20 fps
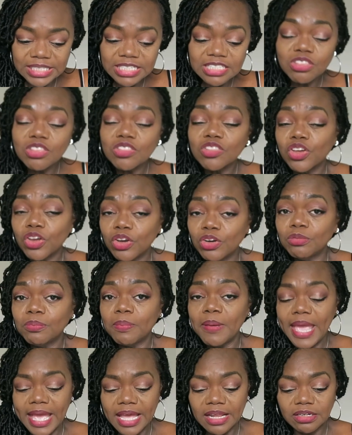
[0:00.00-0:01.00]
this skirt
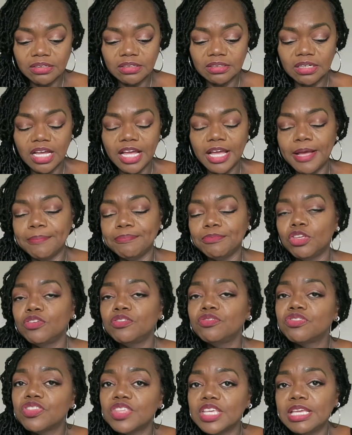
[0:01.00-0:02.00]
pattern,
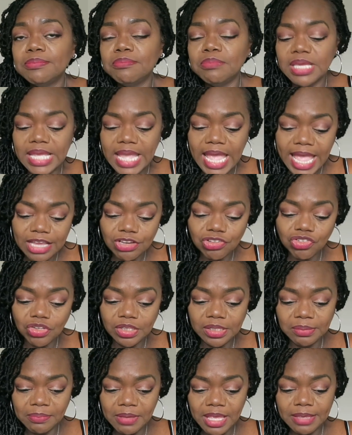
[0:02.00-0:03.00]
you've seen me
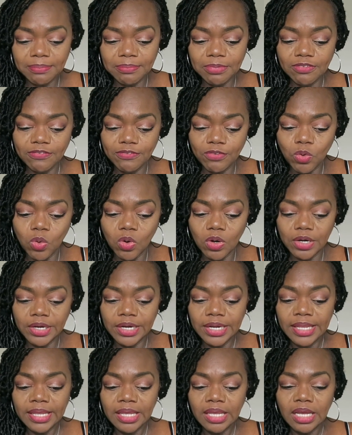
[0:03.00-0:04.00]
actually make
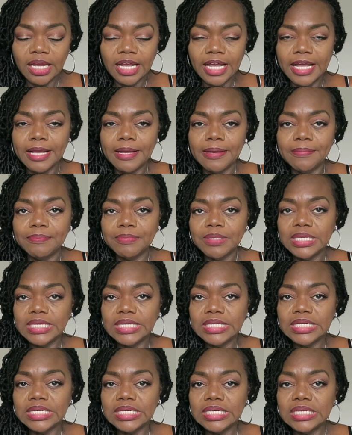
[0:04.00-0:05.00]
before.
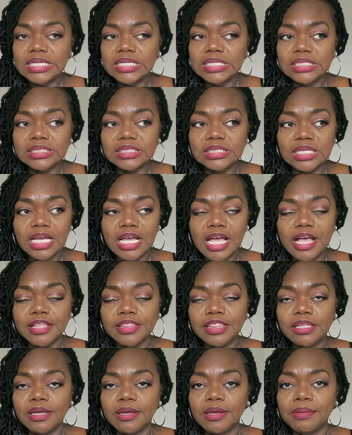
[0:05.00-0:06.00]
It is
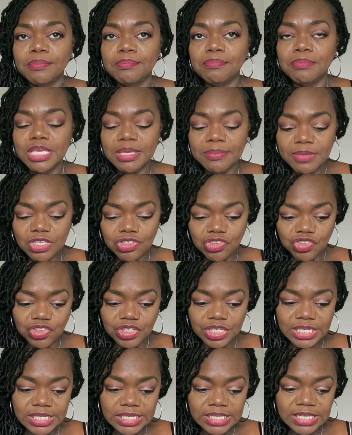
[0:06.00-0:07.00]
the Mimi
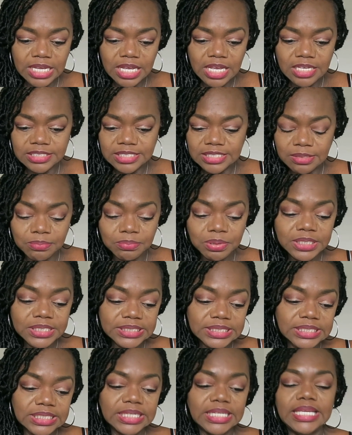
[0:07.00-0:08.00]
G
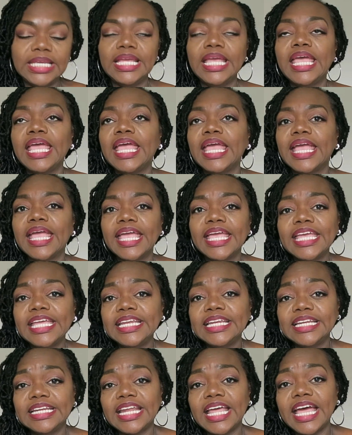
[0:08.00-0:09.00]
Simplicity
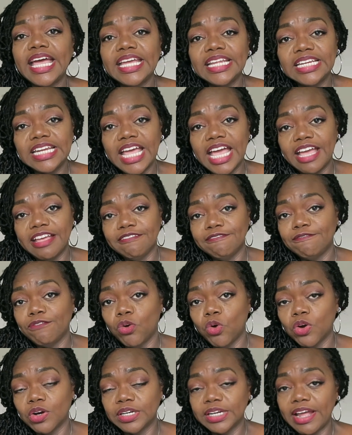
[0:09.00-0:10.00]

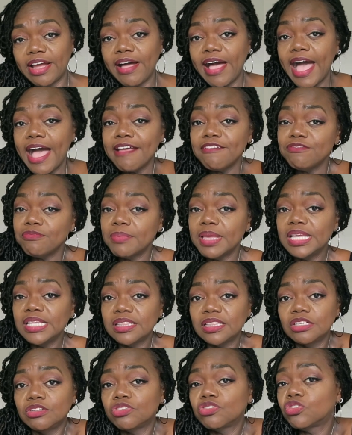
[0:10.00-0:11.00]
8994. Now I've
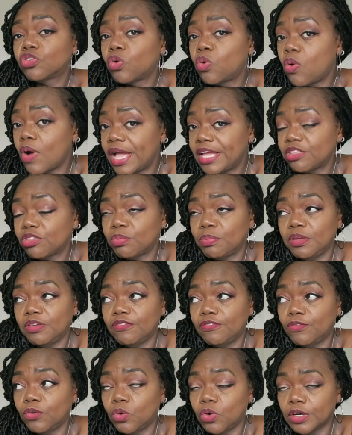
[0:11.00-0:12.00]
made this twice
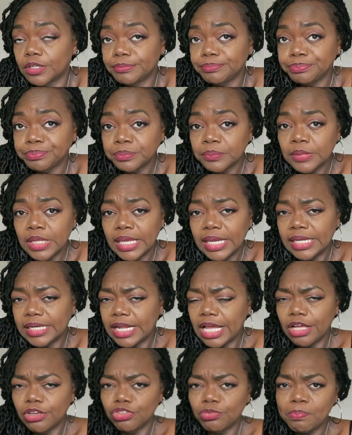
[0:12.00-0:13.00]
before, and
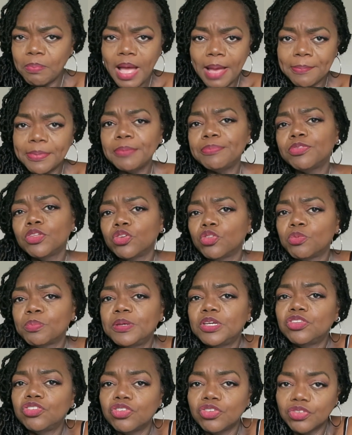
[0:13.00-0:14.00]
I'll pop up those
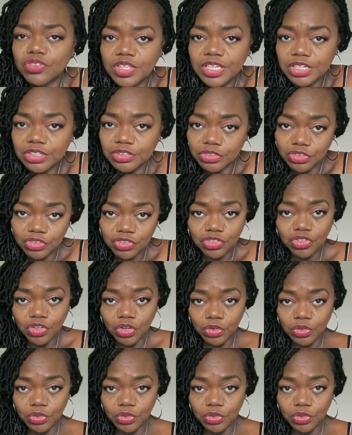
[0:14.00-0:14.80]
pictures here to show